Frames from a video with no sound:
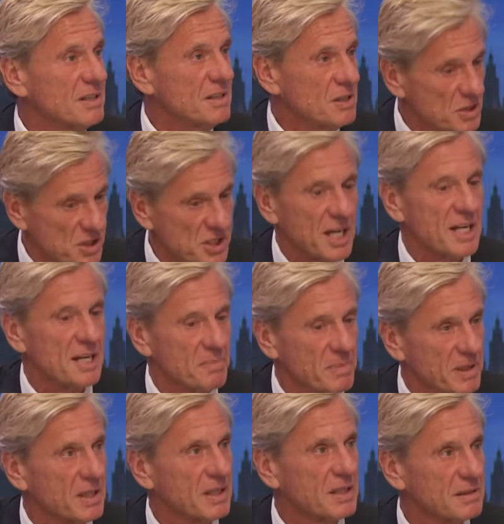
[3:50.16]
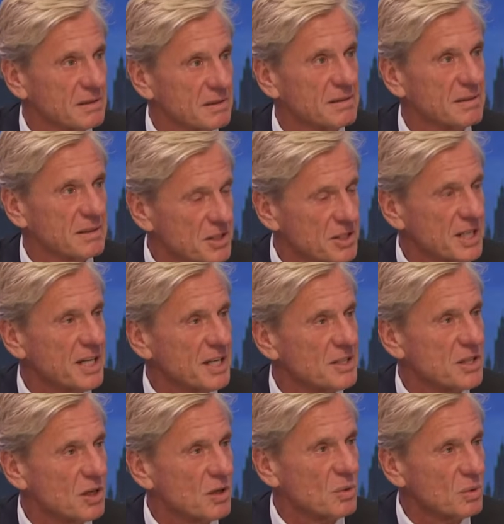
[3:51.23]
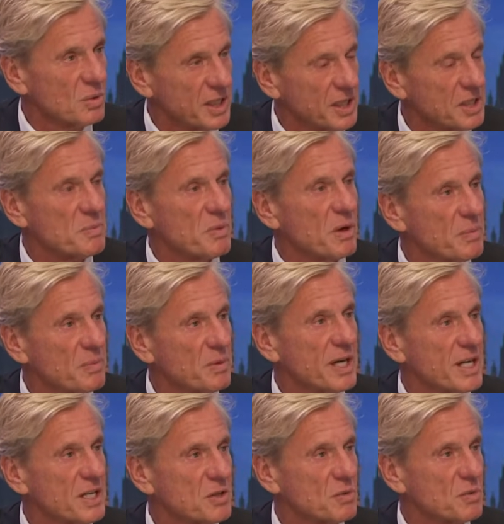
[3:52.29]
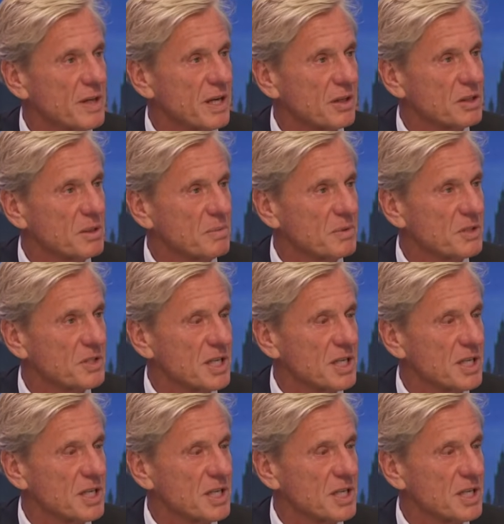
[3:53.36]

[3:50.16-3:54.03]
you sign a bill, sign as a law, expropriation without compensation.